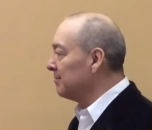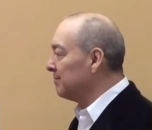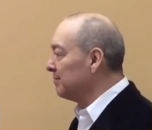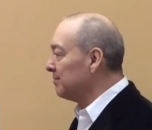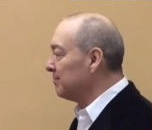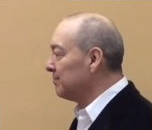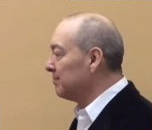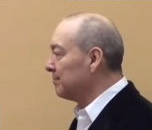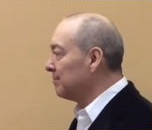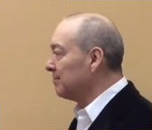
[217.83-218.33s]

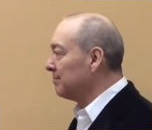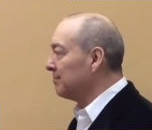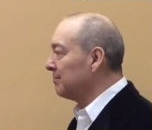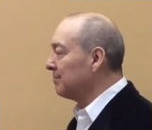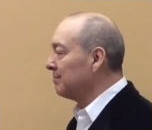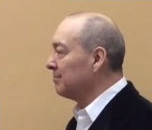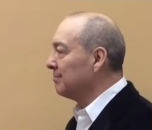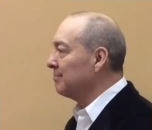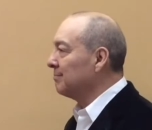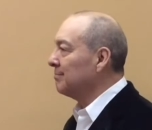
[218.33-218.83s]

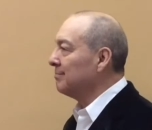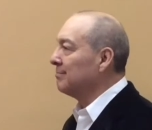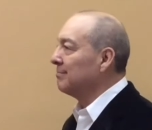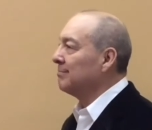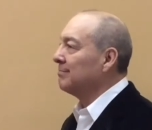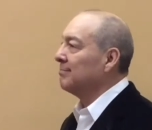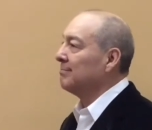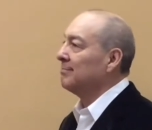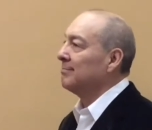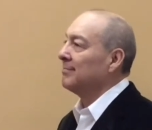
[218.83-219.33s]

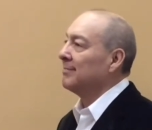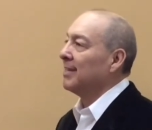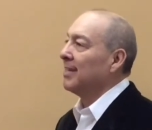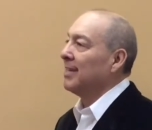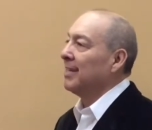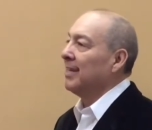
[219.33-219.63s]
Nothing is said.